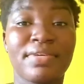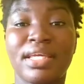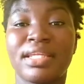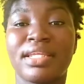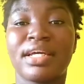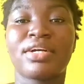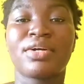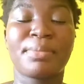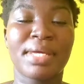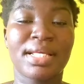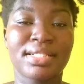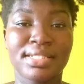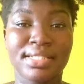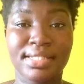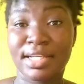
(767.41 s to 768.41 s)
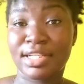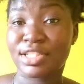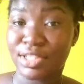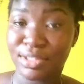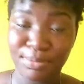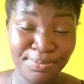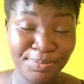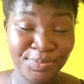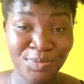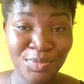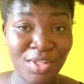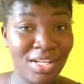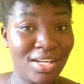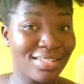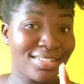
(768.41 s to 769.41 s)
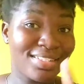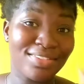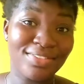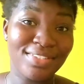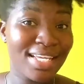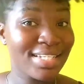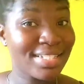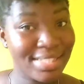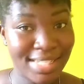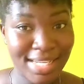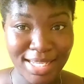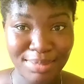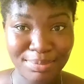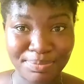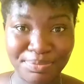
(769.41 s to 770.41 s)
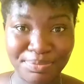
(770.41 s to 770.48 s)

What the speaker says: in the comment section. Until next time,